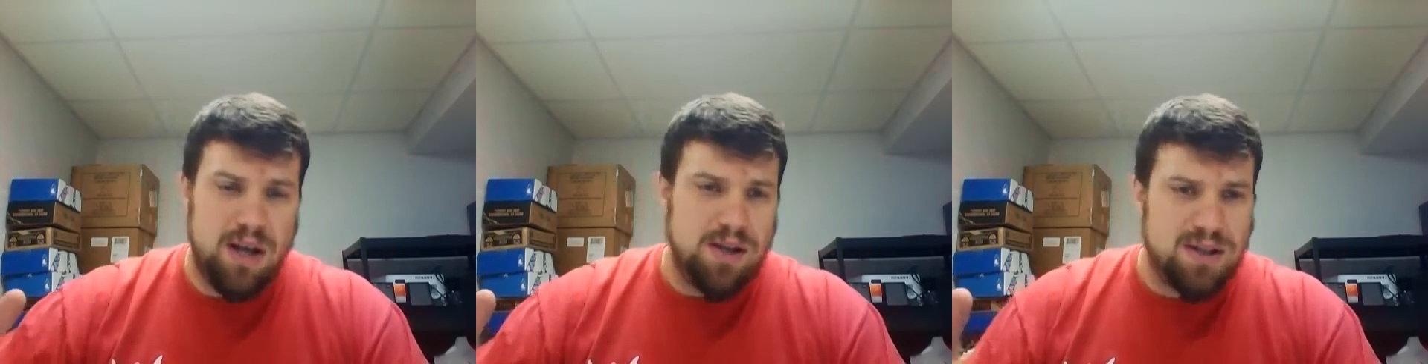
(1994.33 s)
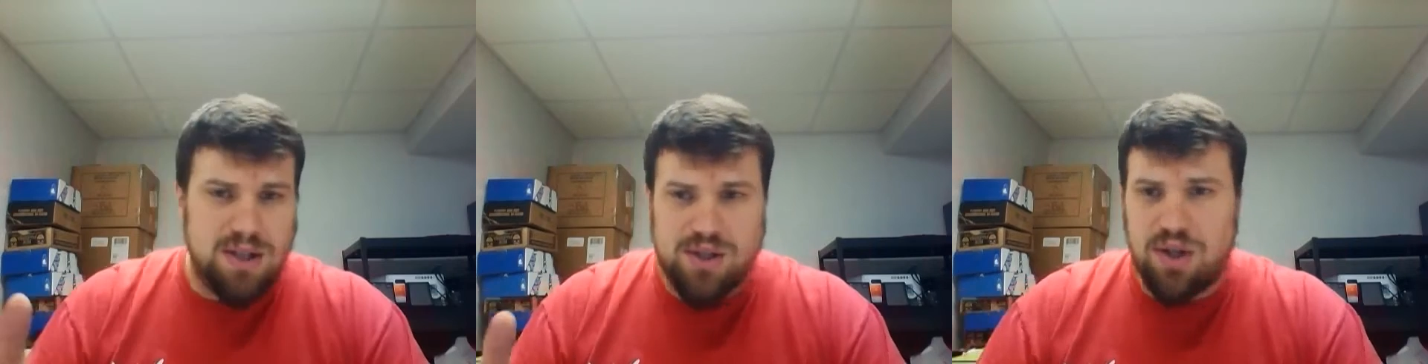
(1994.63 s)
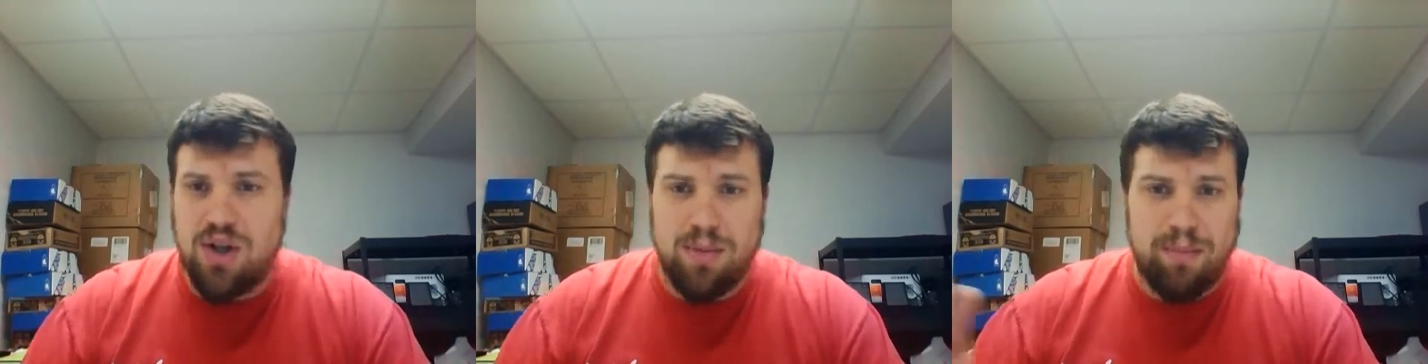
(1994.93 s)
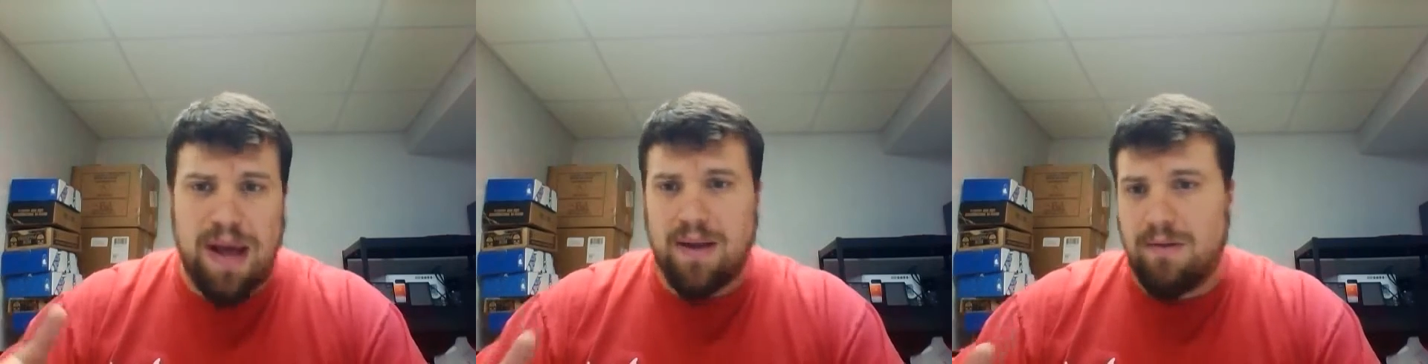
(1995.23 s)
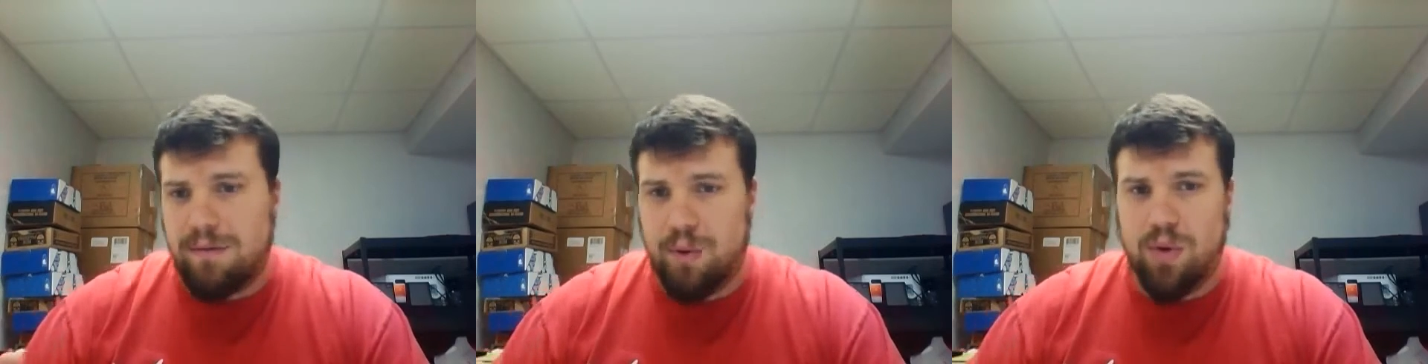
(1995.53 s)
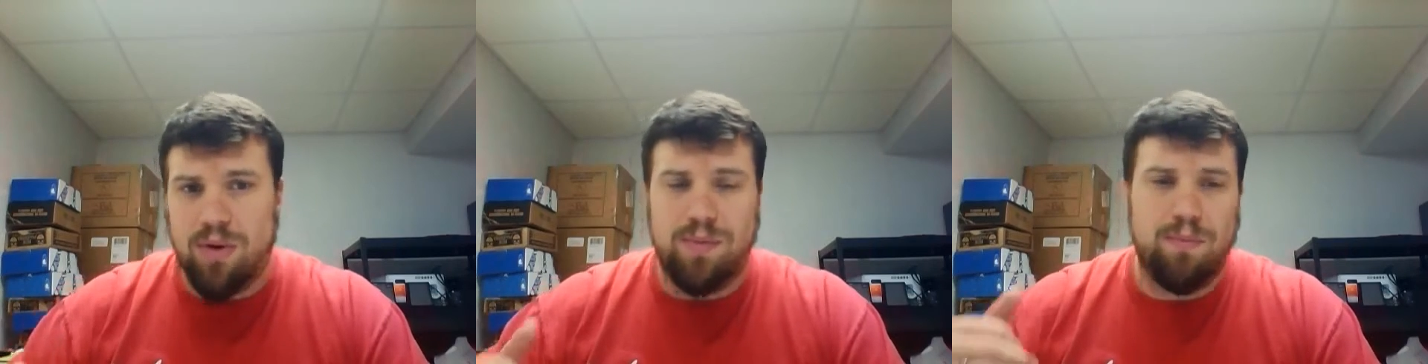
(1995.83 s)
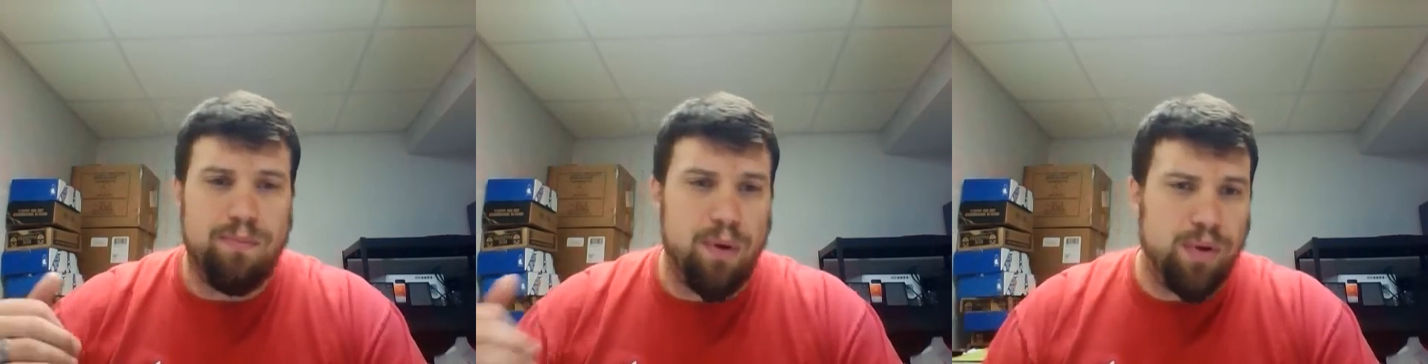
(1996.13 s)
Such a good back and forth.
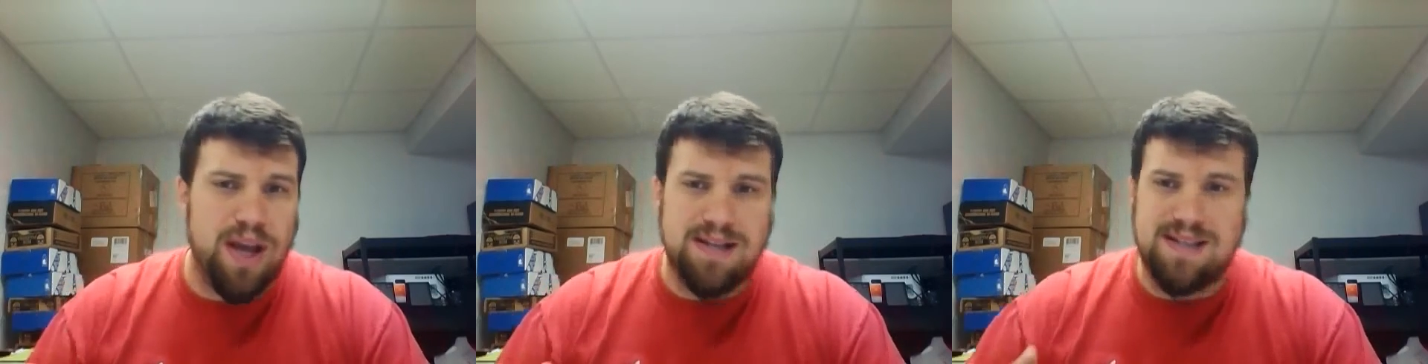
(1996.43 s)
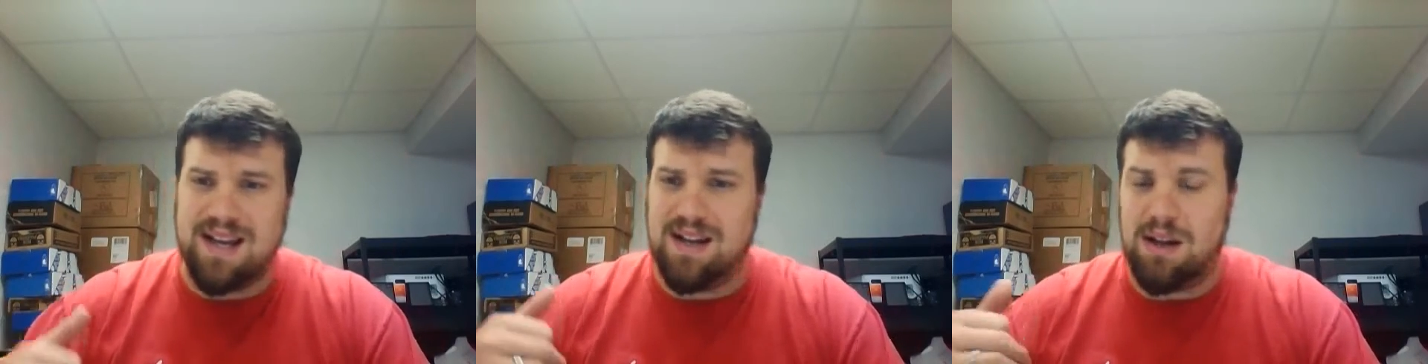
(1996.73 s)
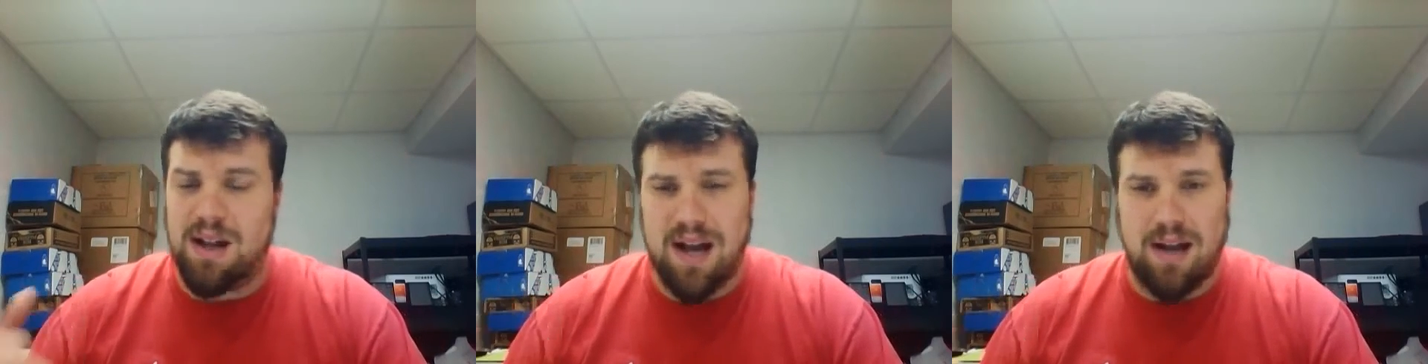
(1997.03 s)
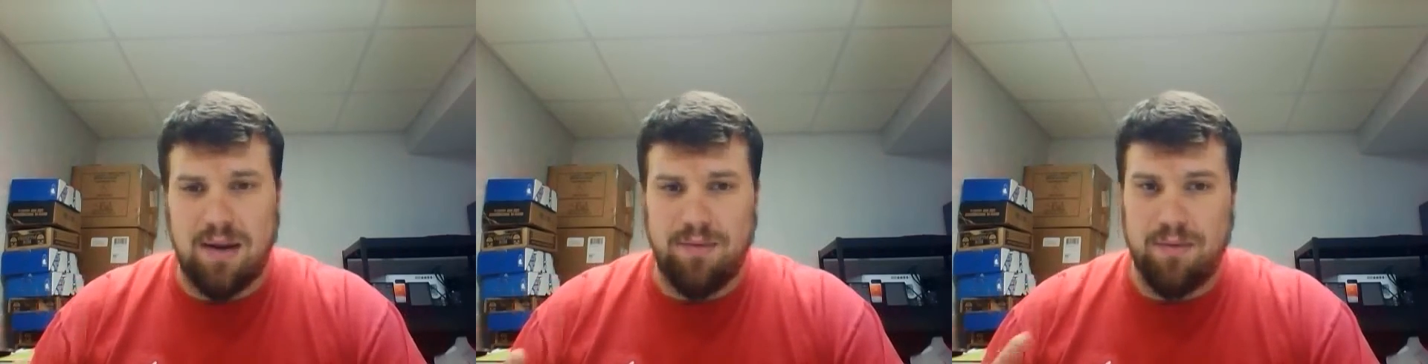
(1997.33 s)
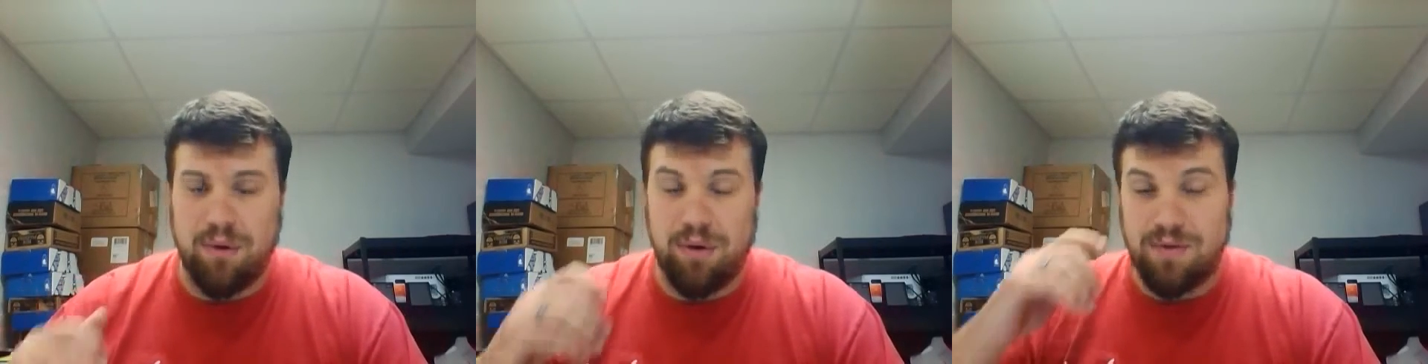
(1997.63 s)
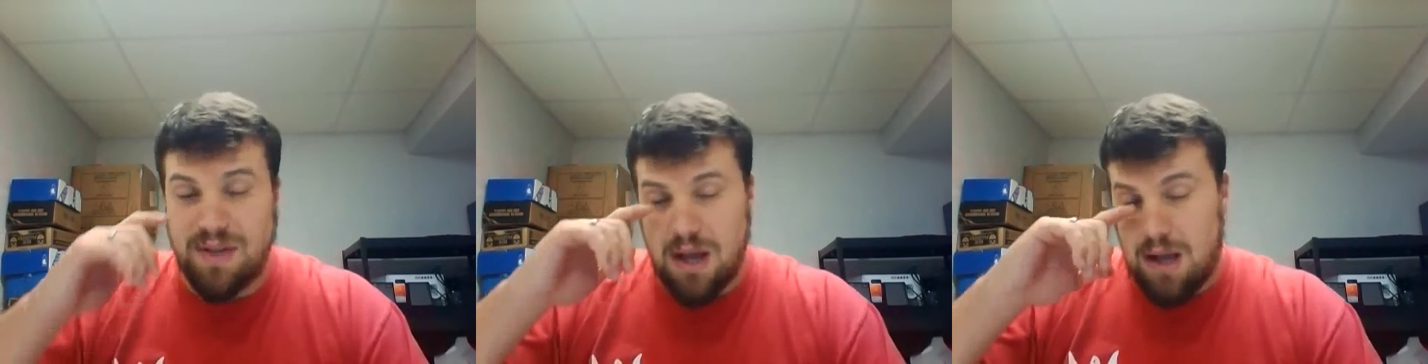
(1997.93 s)
Both guys got in a lot of different moves.